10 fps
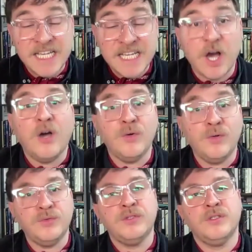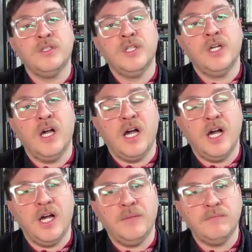his own
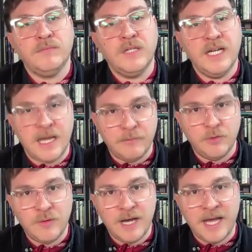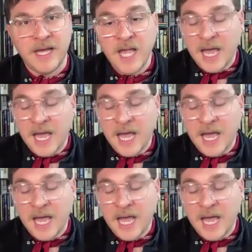um, enamelware.